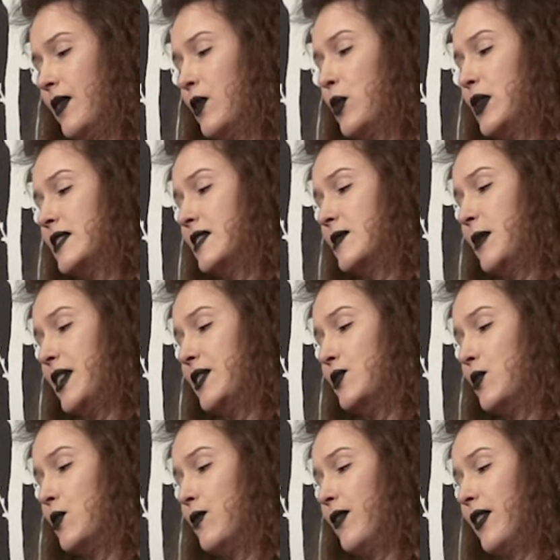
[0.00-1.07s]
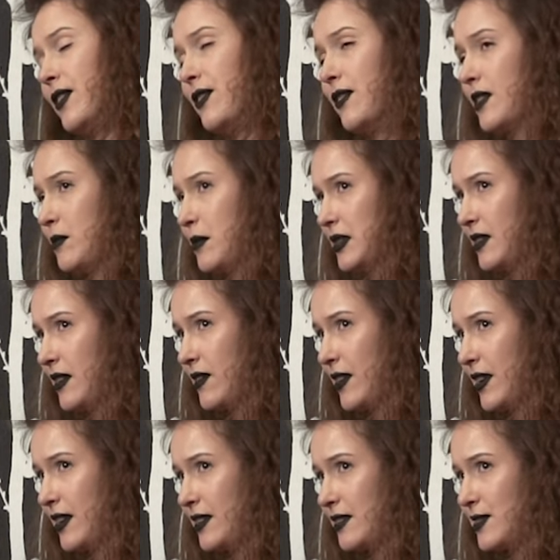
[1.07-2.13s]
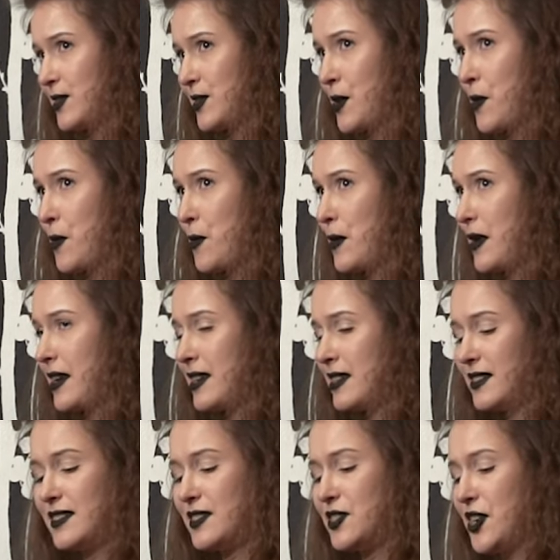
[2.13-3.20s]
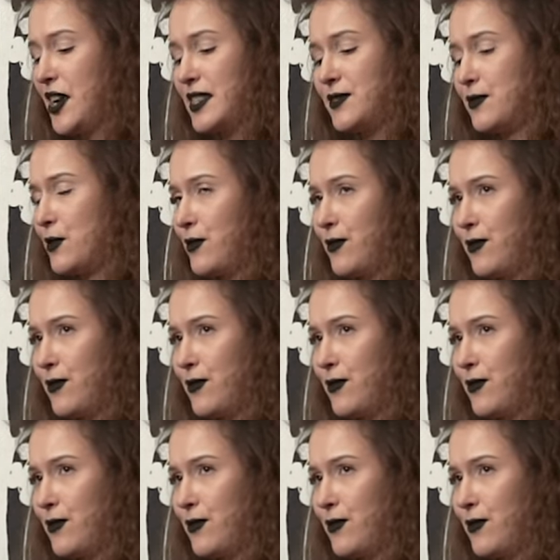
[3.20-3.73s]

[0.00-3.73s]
The vest is made of a thin material, so it's just for